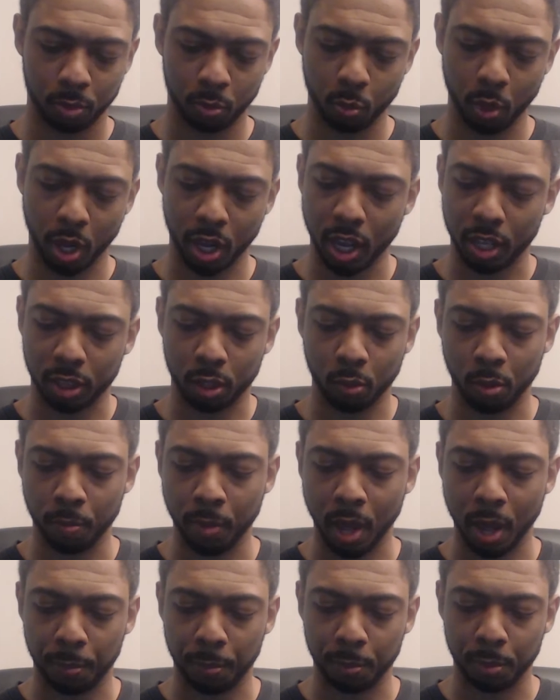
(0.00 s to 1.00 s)
Well, I got the
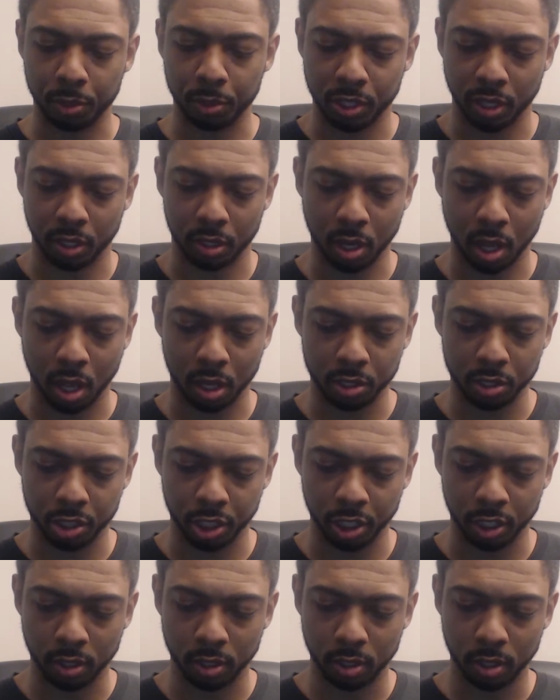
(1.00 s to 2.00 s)
remappable
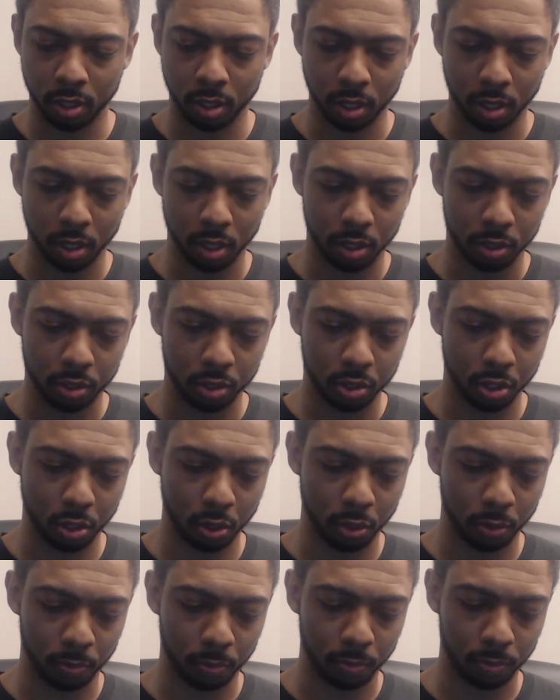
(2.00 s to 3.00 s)
technology,
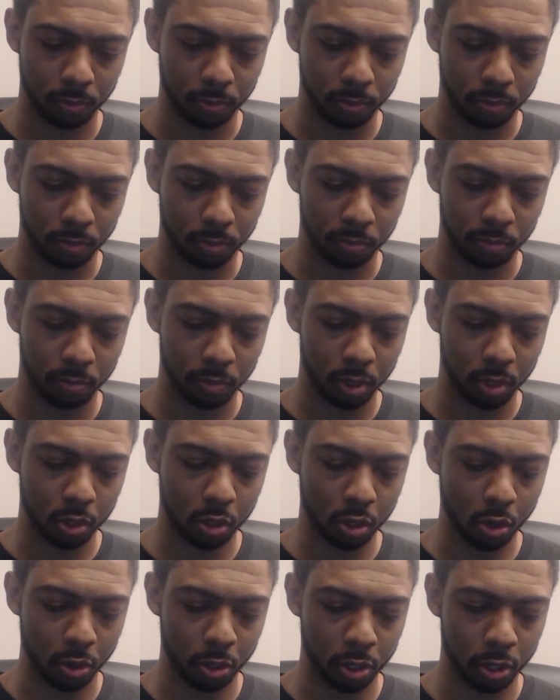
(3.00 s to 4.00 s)
so
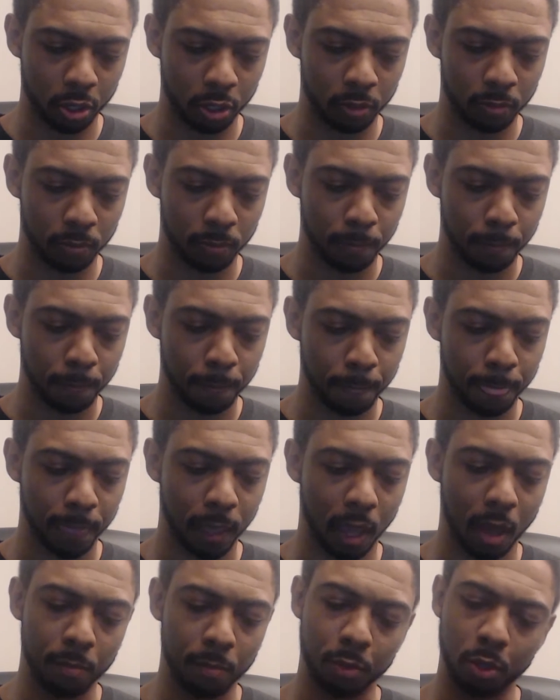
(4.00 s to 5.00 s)
it's all good.
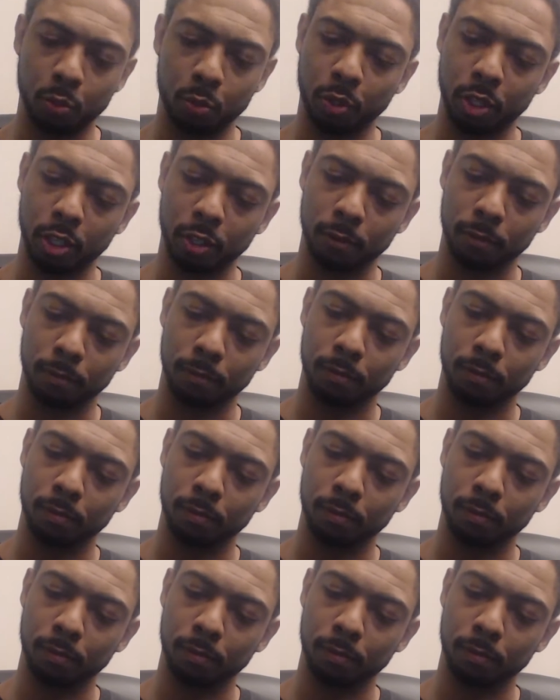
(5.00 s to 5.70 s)
I'm good with it.